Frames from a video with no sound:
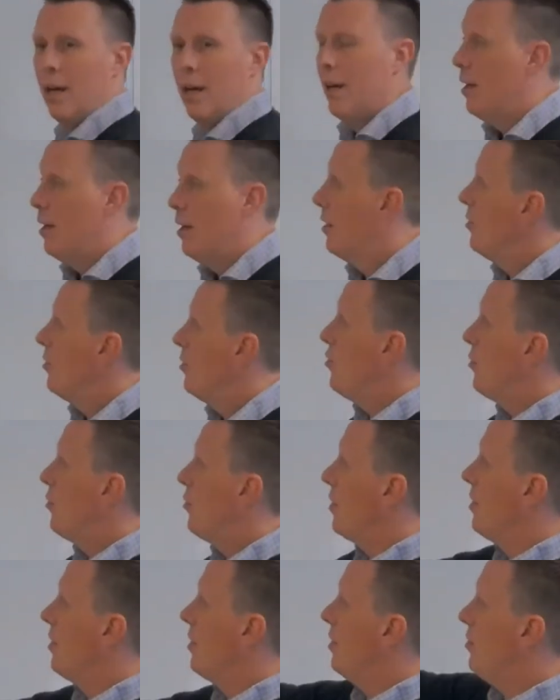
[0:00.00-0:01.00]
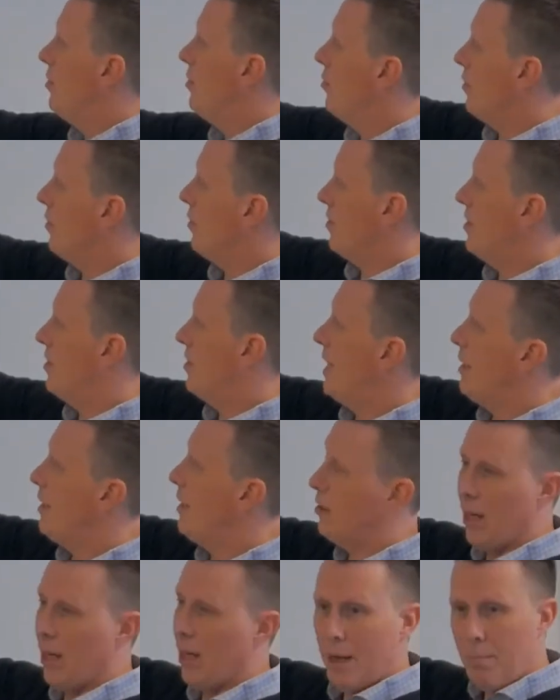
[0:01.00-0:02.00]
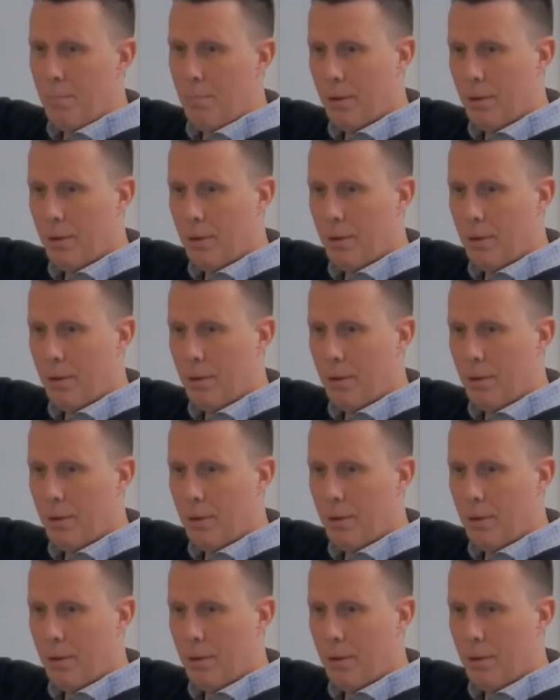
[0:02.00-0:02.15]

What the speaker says: you can see the type,